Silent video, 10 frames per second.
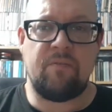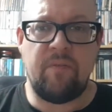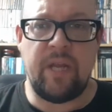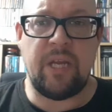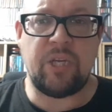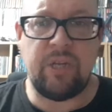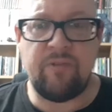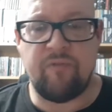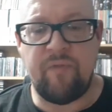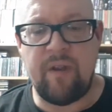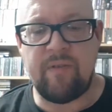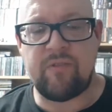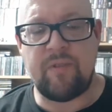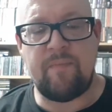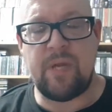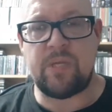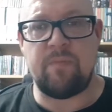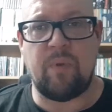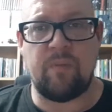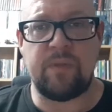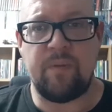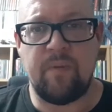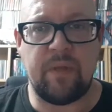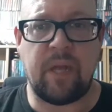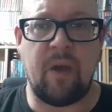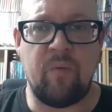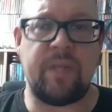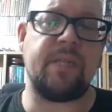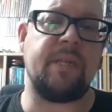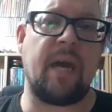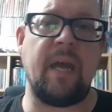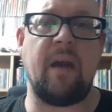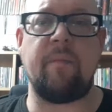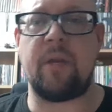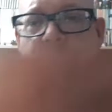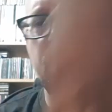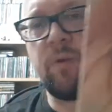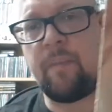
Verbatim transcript: reissues and various other bits and bobs that go with it. Today I'm going to talk